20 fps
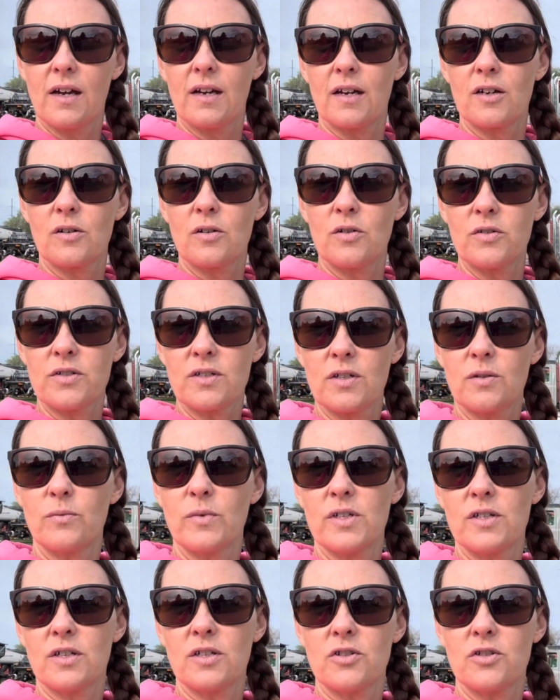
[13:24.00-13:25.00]
Colston
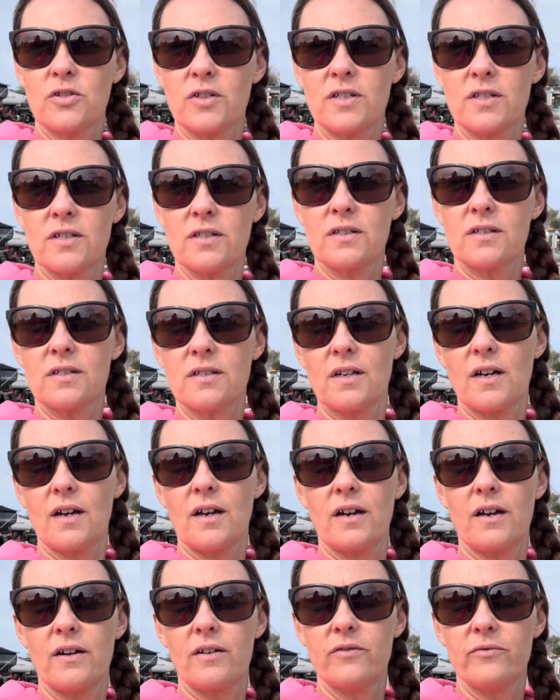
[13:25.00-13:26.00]
went to Trista's
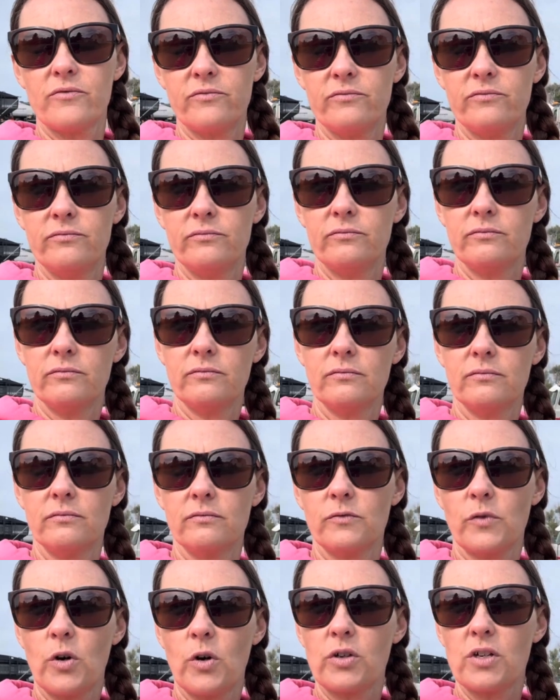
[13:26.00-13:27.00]

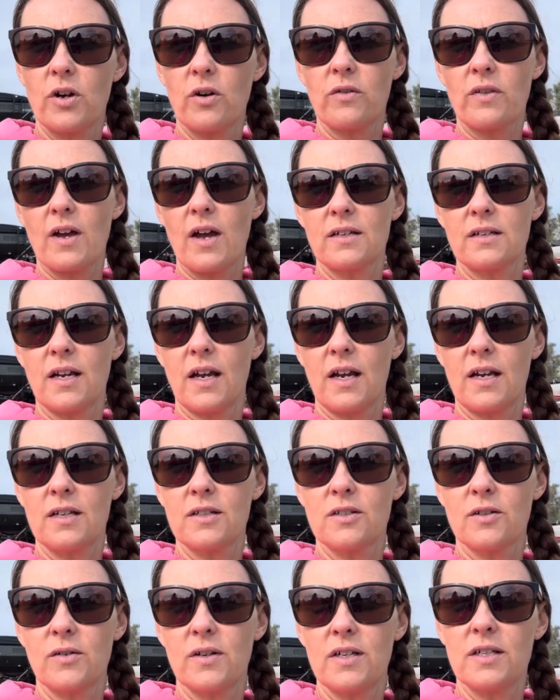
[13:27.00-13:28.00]
rodeo that day,
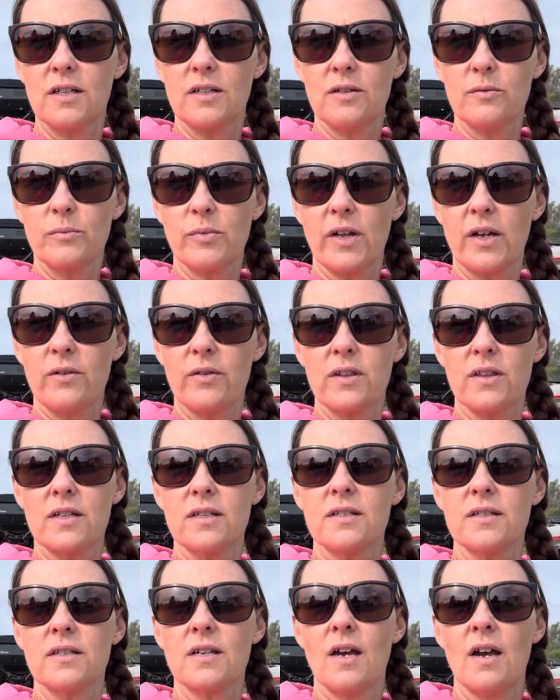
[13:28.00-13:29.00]
so he didn't play with
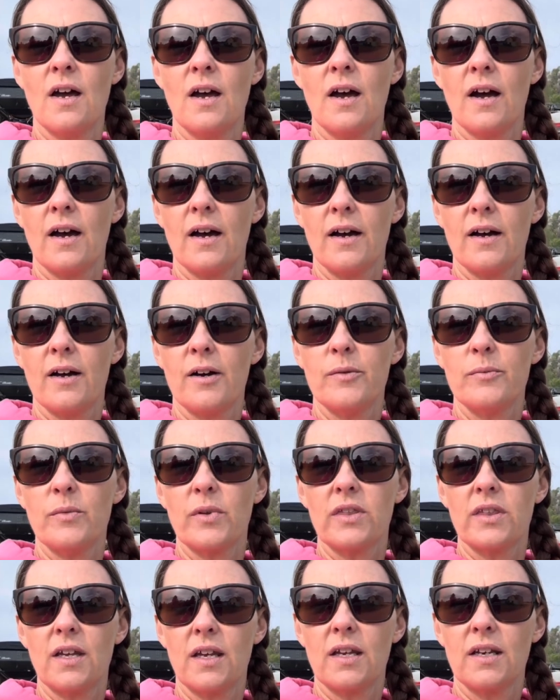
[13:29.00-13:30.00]
us.
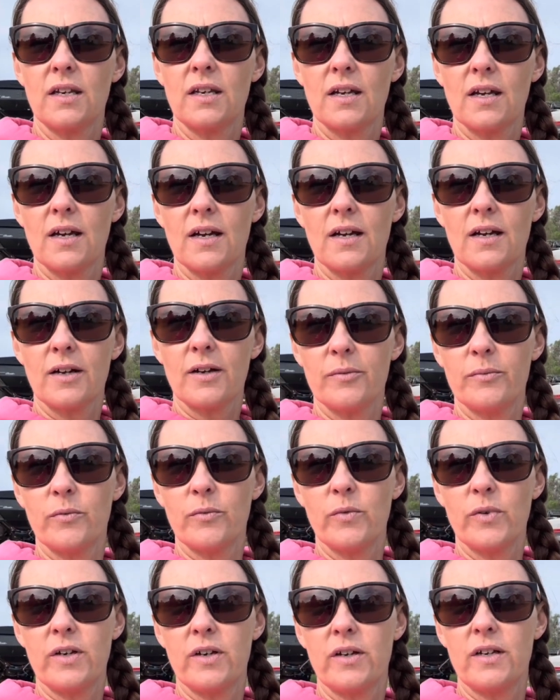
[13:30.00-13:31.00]
But
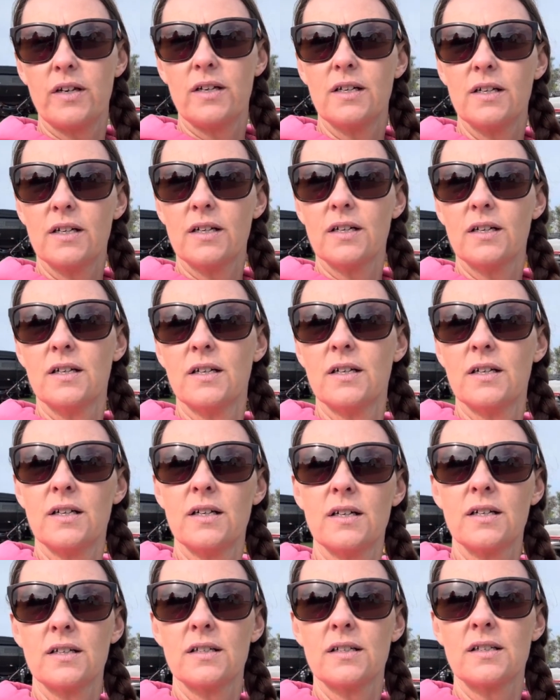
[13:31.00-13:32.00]
then we
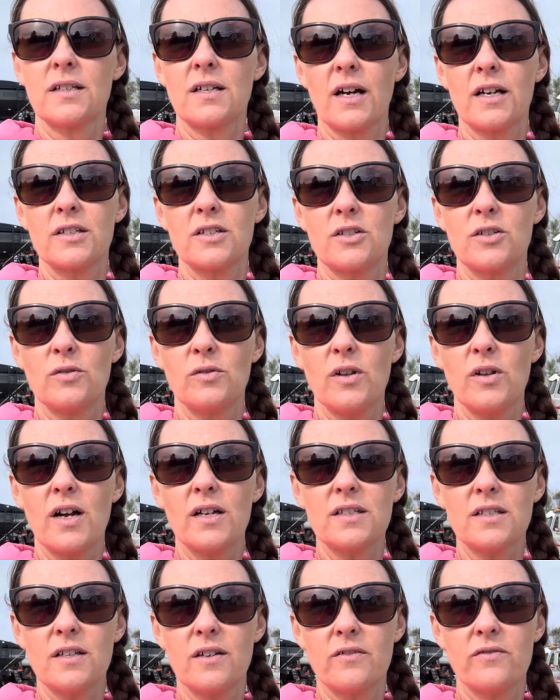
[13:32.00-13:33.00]
got to do
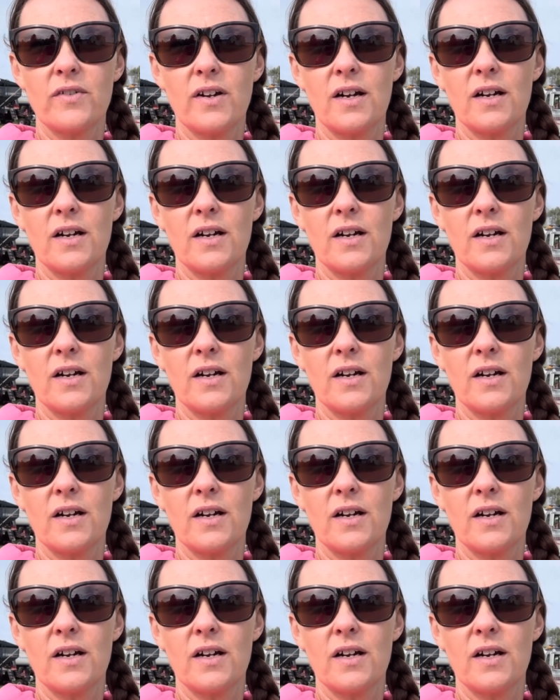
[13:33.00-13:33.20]
lots of